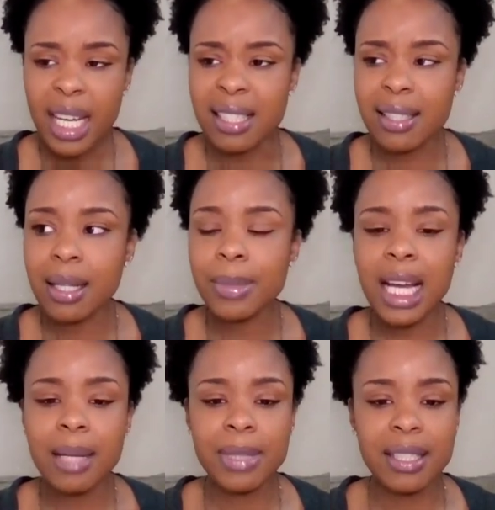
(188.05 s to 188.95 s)
And
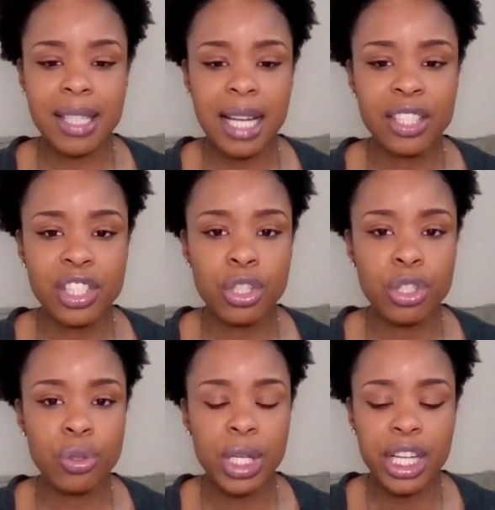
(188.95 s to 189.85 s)
sometimes it's not until
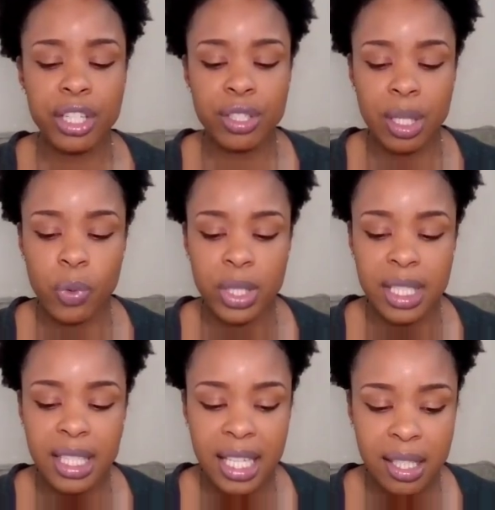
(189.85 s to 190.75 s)
you hear
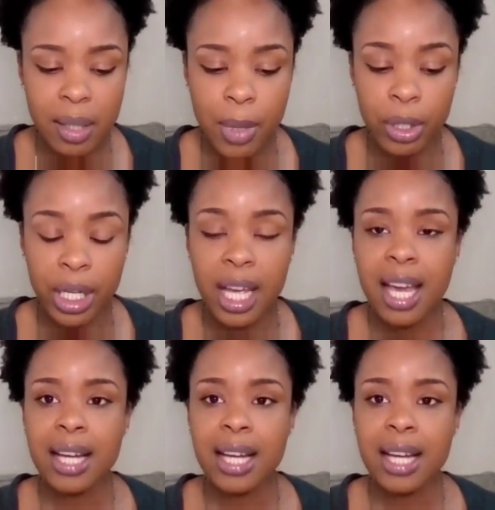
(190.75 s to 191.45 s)
someone's testimony,